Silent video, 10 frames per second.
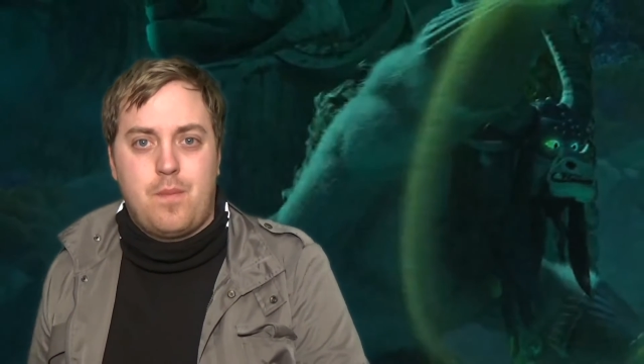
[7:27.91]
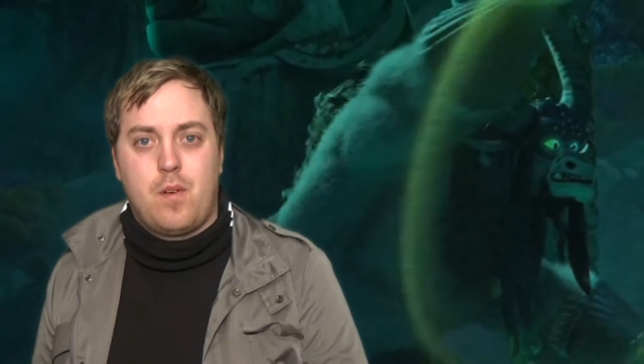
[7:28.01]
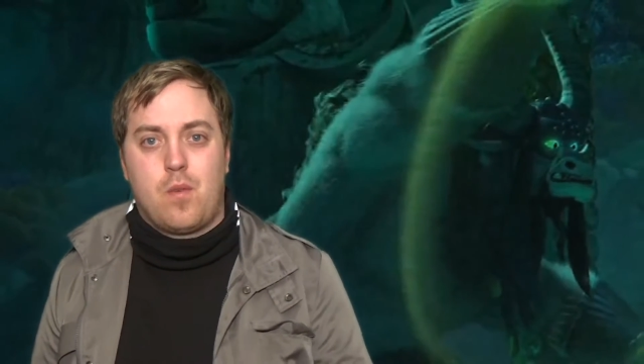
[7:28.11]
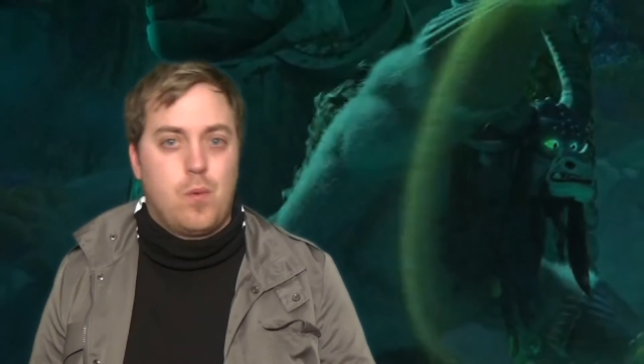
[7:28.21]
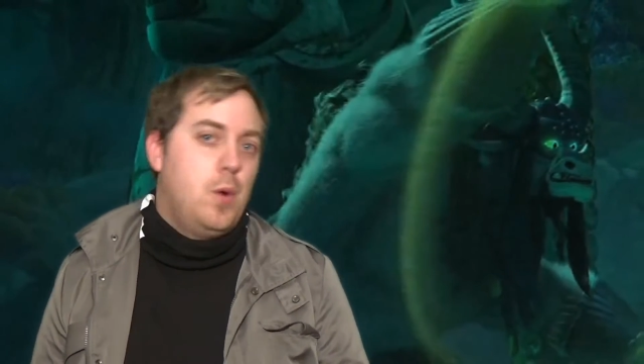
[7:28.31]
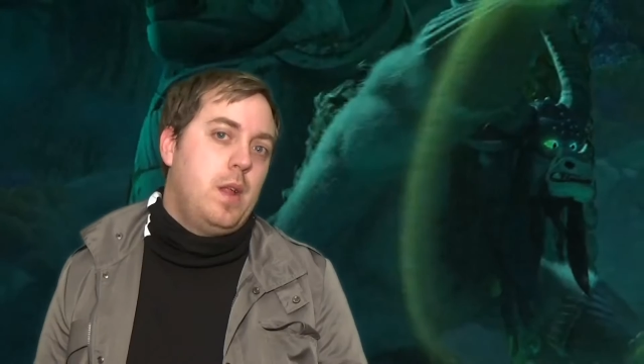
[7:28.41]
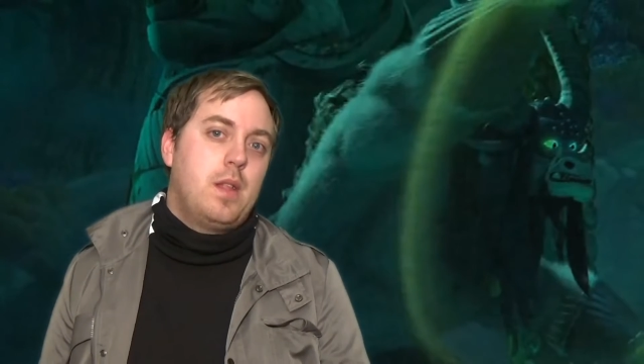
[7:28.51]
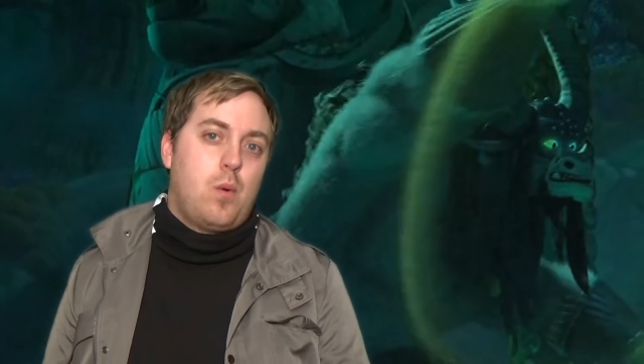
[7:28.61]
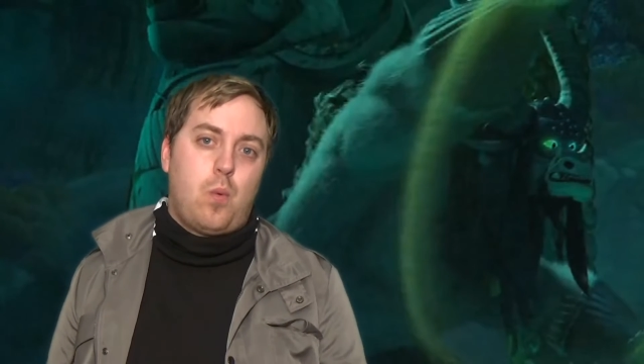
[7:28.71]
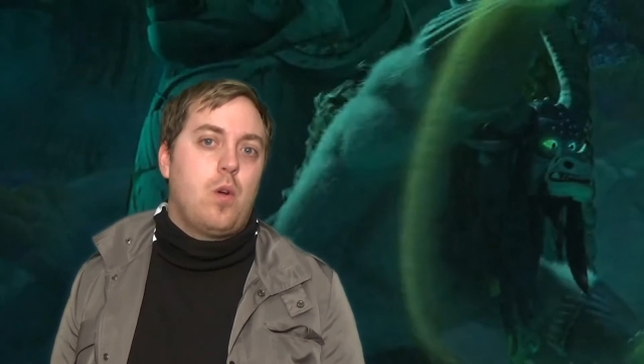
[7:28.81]
for
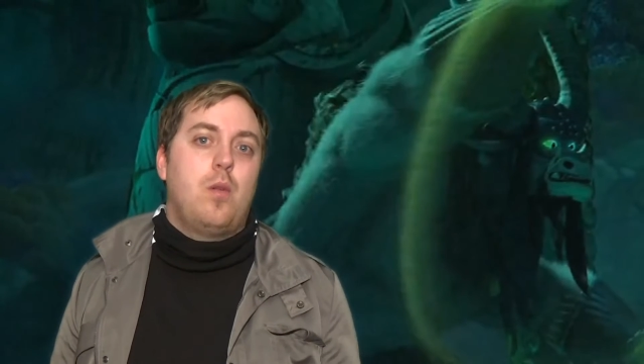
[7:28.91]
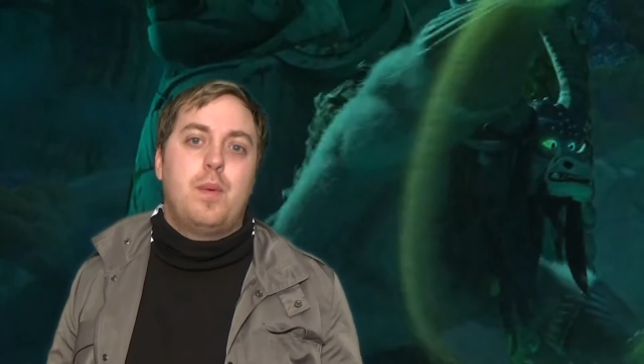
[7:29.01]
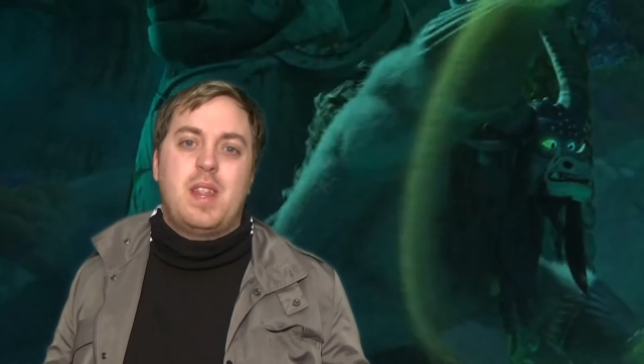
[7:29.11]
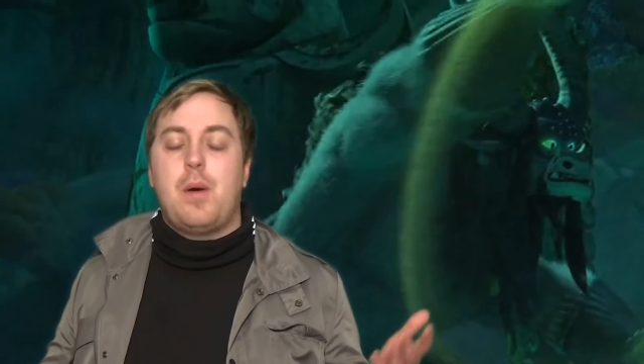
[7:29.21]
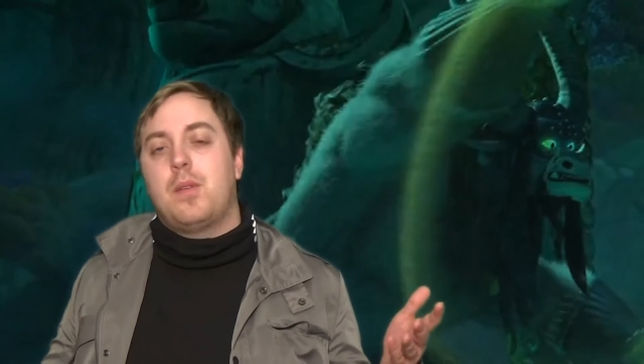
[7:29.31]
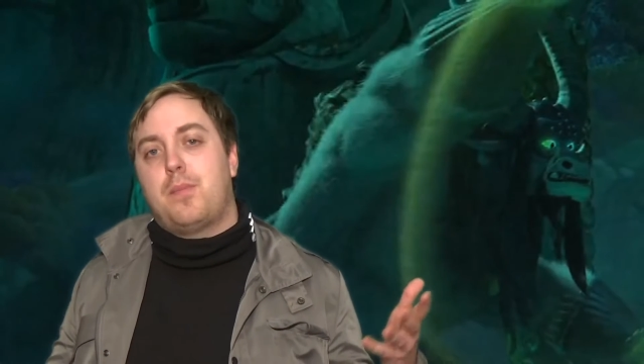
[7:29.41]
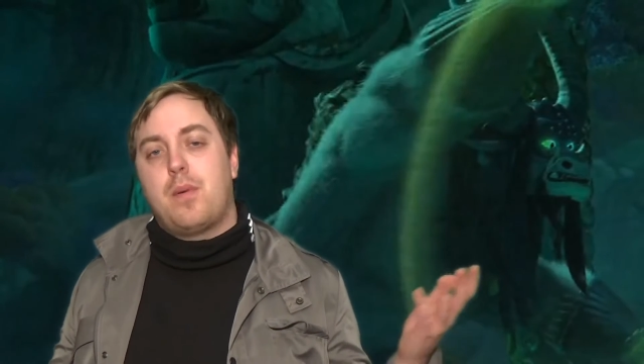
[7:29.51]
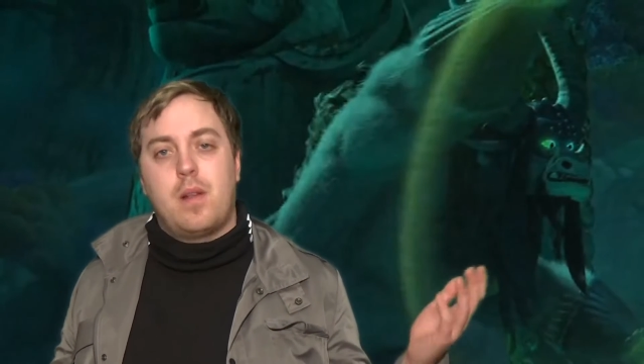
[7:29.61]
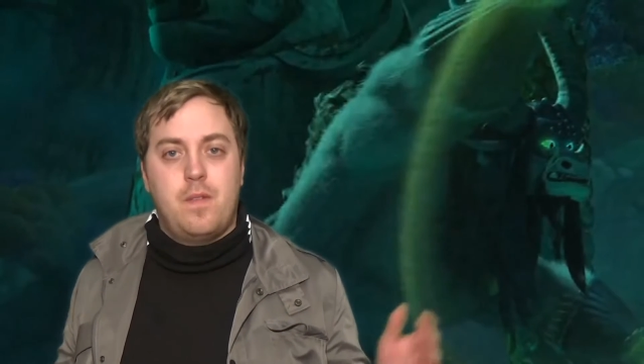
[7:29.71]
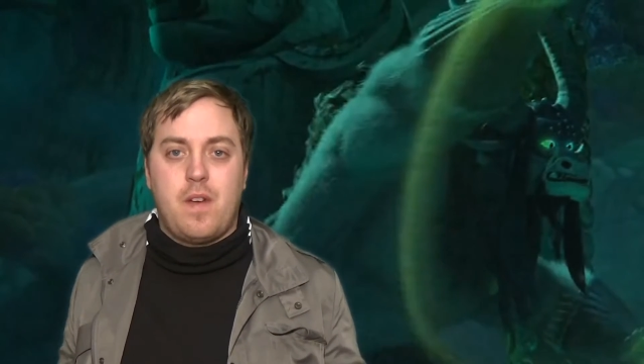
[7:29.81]
ruling the world, but that was
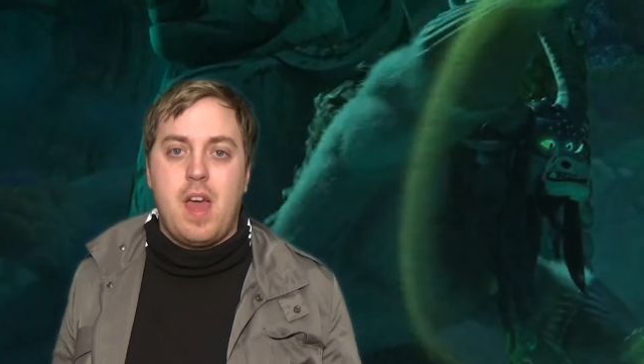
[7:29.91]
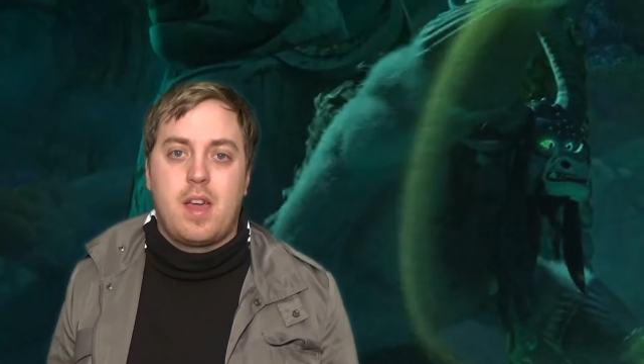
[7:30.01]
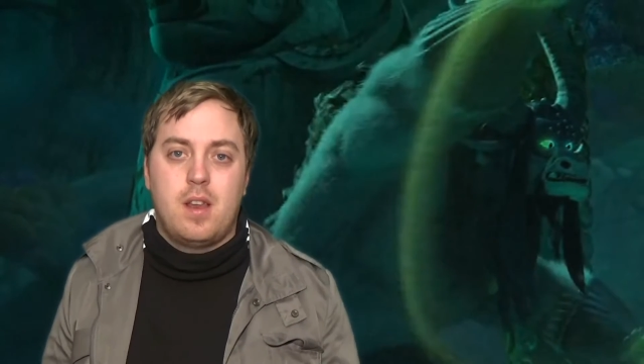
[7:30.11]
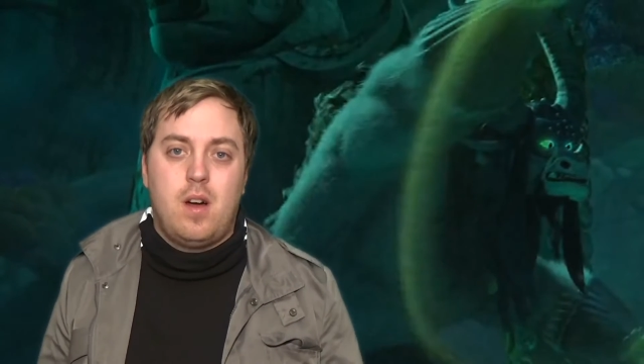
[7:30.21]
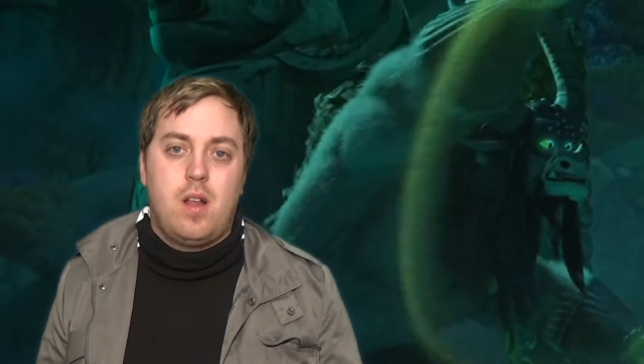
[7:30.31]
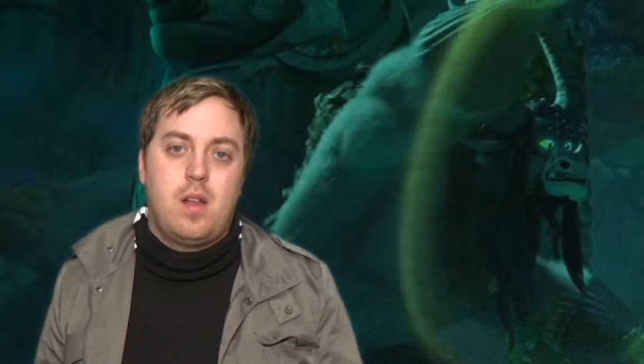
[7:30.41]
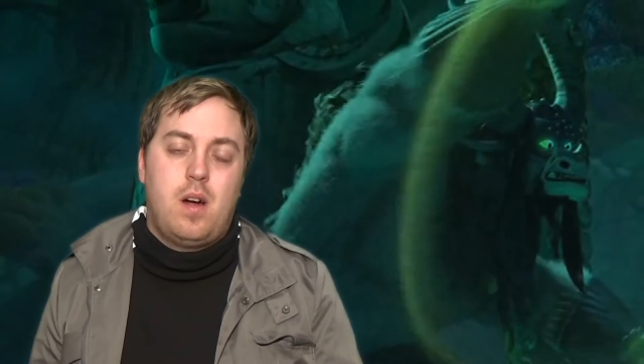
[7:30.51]
pretty vague and all,